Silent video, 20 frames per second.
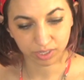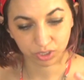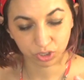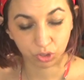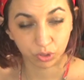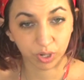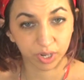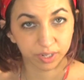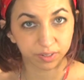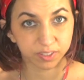
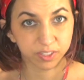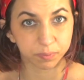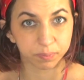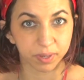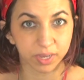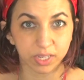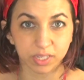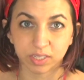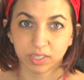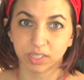creative
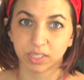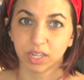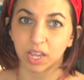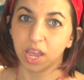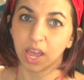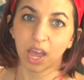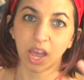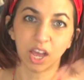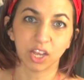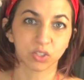space,
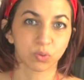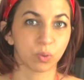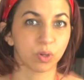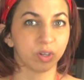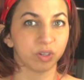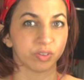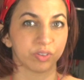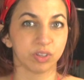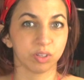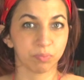as
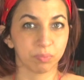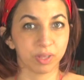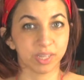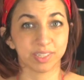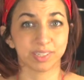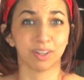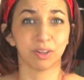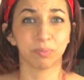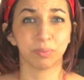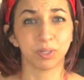well as the
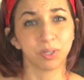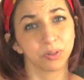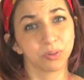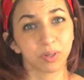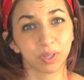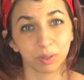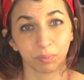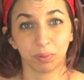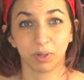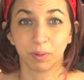place I'll be
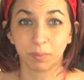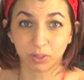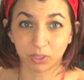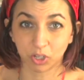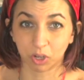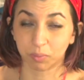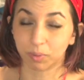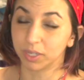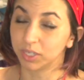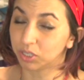doing pretty much
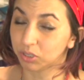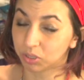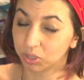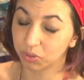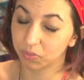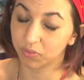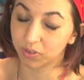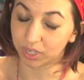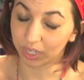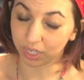all my
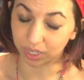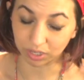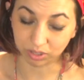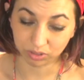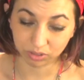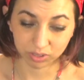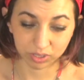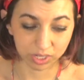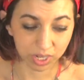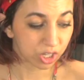YouTube
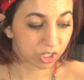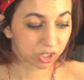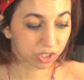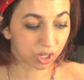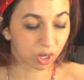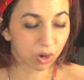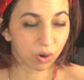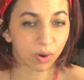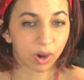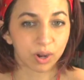videos.
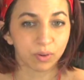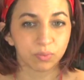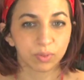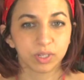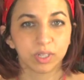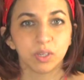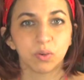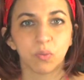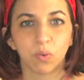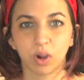So I
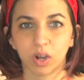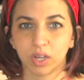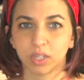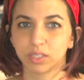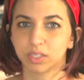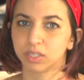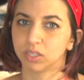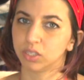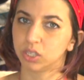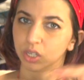really
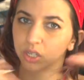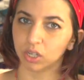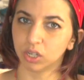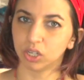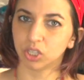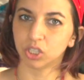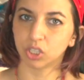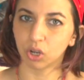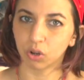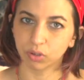want
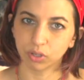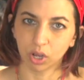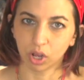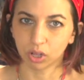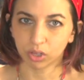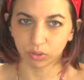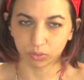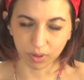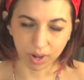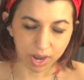to show
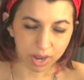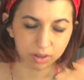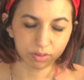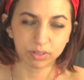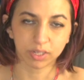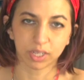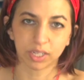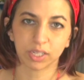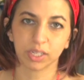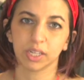y'all
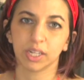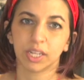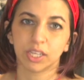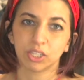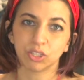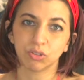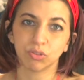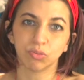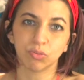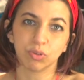around and let
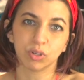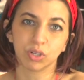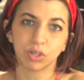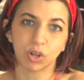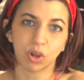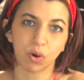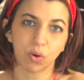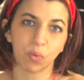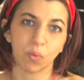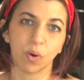you
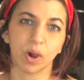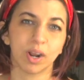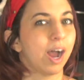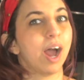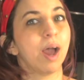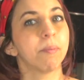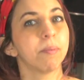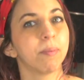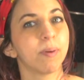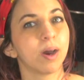know what
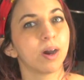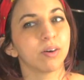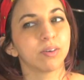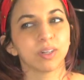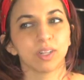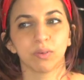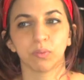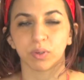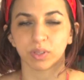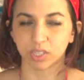I'm about
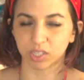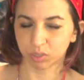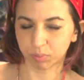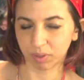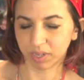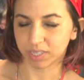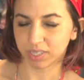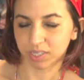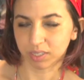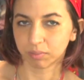and what the
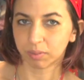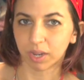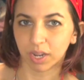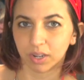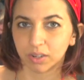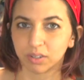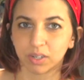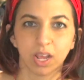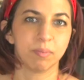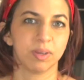space is
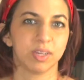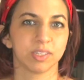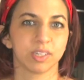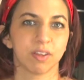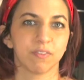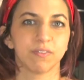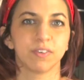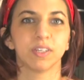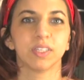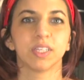about, because
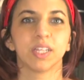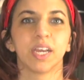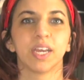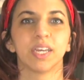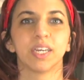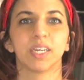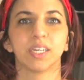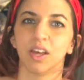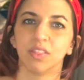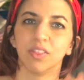I feel
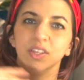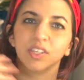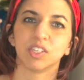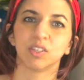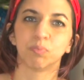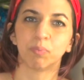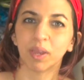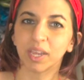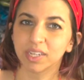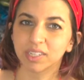like the
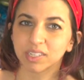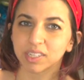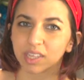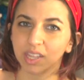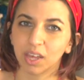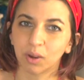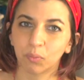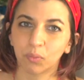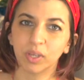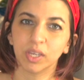space
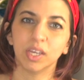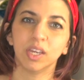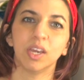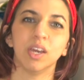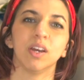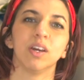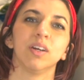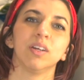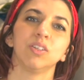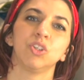that
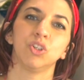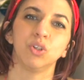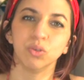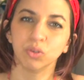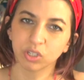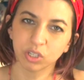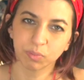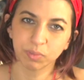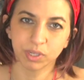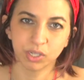we
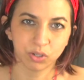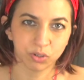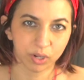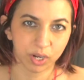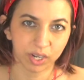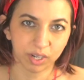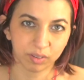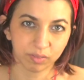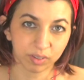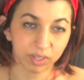choose to be
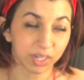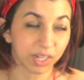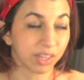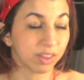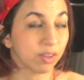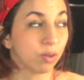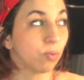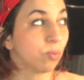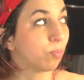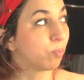creative in
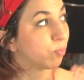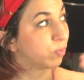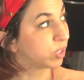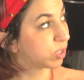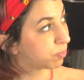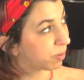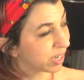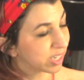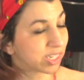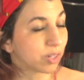and the
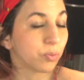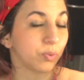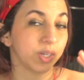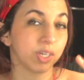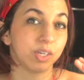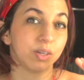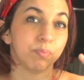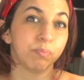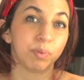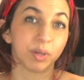space that
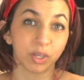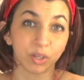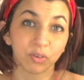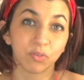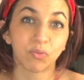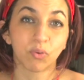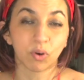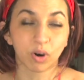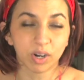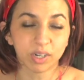we build
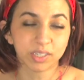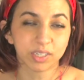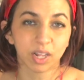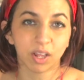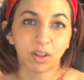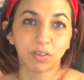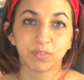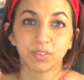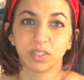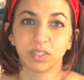for ourselves